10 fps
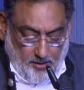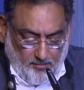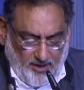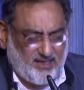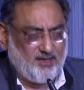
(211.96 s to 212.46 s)

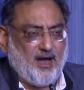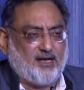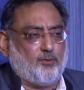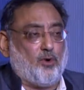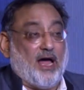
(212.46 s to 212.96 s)
But it doesn't
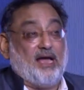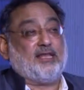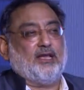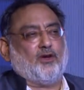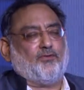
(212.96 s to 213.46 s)
matter what I
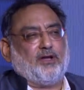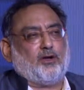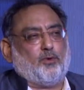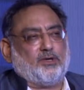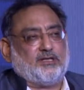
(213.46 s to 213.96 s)
think of it or
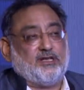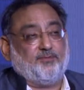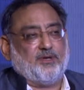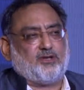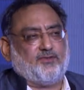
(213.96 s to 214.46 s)
what the Chief
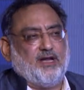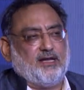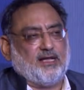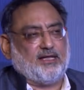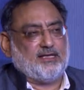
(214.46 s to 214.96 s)
Minister of
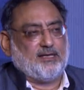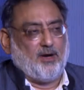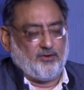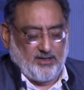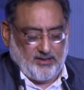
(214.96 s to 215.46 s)
J&K thinks
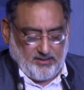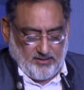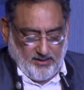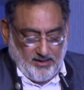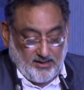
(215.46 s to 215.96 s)
about it
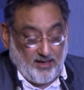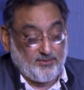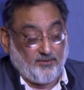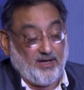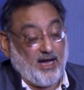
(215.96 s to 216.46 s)
in terms
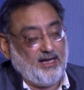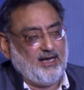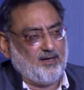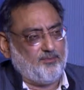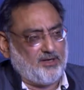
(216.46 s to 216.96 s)
of the
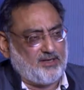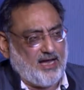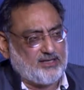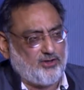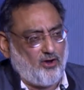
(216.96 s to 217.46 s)
idea, but
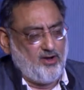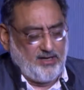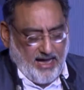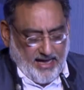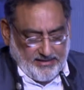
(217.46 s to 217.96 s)
as long
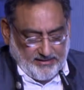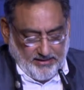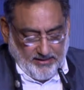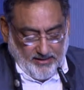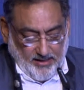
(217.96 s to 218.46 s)
as
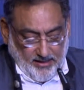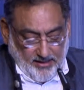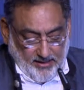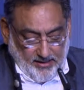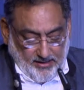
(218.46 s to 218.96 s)
the
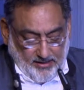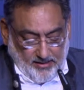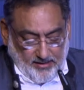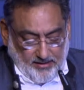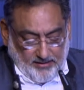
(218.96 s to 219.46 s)

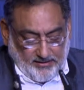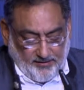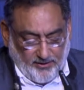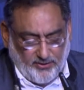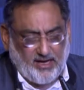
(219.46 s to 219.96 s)

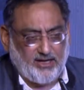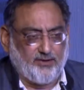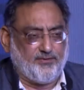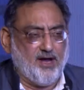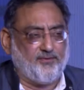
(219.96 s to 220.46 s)
civil society
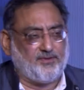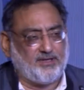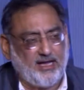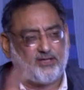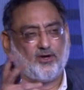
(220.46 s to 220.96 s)
of India
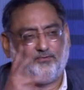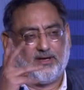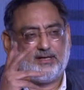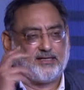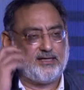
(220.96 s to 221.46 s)
thinks of
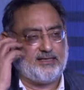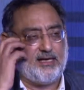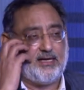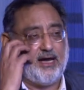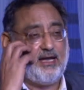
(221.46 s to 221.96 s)
it as a
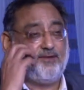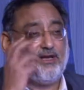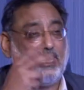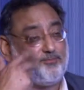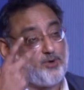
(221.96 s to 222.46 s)
dissenting idea,
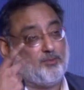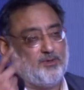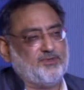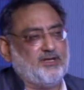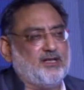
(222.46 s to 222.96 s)
we'll have
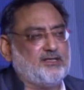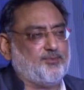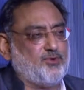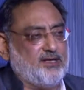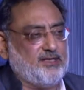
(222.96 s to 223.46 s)
problems in
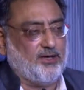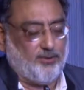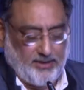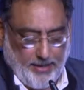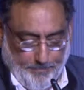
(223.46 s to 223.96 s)
conceptualizing the whole
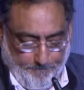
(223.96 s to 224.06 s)
thing.